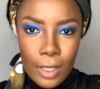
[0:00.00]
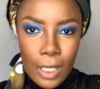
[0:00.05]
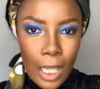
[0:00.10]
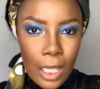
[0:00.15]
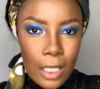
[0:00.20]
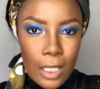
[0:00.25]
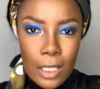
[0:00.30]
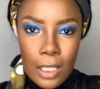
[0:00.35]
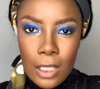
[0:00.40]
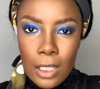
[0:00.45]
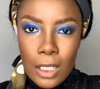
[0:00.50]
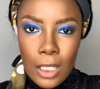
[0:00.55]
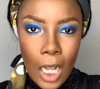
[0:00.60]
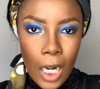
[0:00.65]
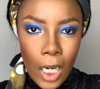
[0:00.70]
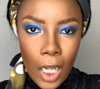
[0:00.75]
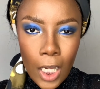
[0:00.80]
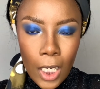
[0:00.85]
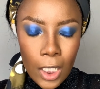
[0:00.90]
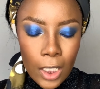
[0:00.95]

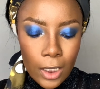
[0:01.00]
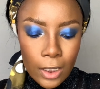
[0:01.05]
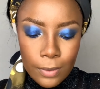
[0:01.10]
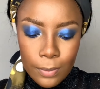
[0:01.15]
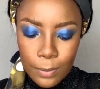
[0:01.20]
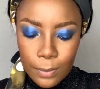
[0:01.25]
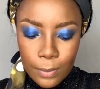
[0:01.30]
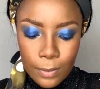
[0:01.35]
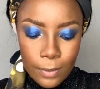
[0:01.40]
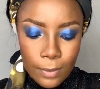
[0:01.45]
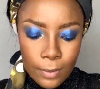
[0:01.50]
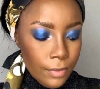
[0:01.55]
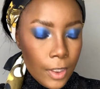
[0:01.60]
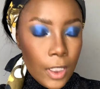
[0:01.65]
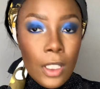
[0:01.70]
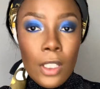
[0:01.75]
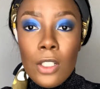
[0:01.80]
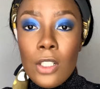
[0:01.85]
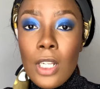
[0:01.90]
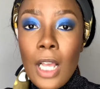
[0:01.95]
Stunning.
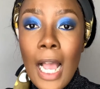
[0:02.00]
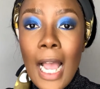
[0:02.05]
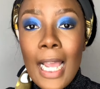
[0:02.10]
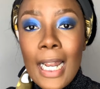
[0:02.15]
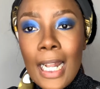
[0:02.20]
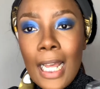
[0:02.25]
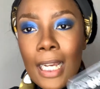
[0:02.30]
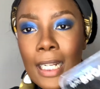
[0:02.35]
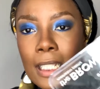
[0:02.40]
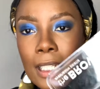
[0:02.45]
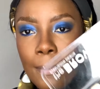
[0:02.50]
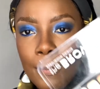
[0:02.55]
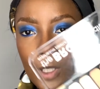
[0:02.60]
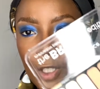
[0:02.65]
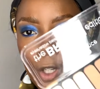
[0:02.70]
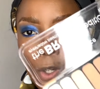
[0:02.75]
To highlight, I'm going to go